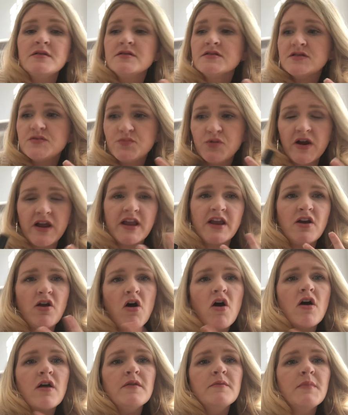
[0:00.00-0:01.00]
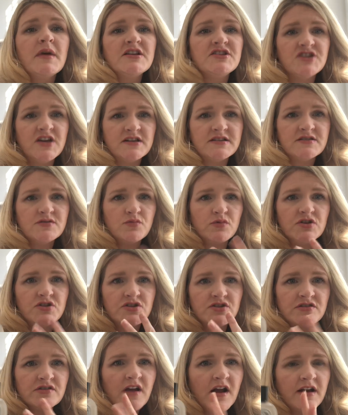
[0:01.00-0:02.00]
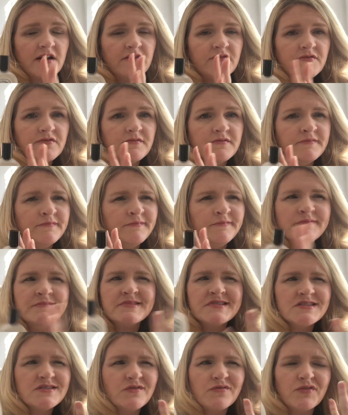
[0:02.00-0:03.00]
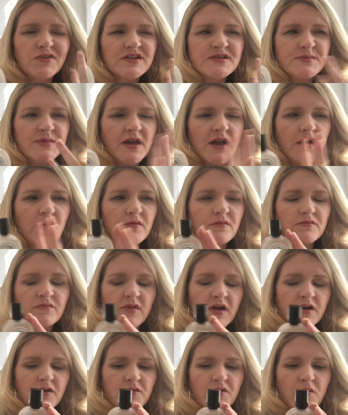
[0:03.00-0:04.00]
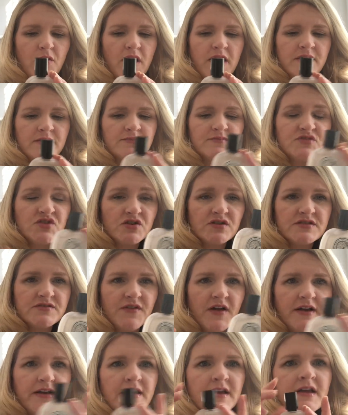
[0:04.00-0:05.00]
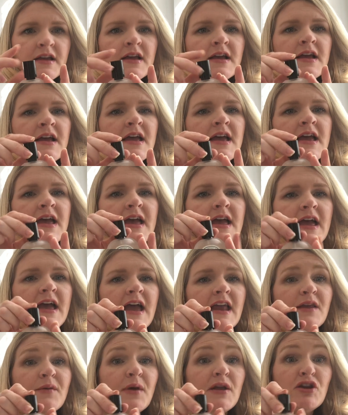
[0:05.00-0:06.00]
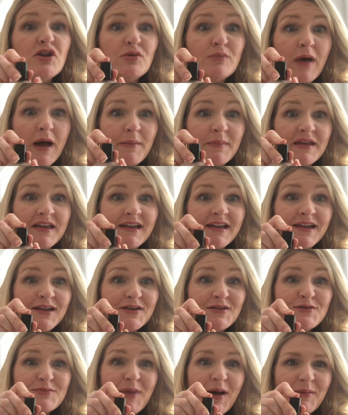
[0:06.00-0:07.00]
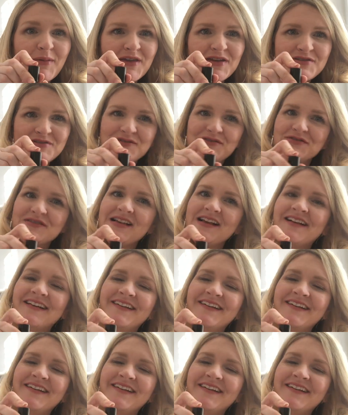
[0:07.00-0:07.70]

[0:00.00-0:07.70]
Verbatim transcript: spraying it on my chest, which kind of still freaks me out. I don't know why, I'm sure it's fine. Anyway, new mommy, new mommy issues.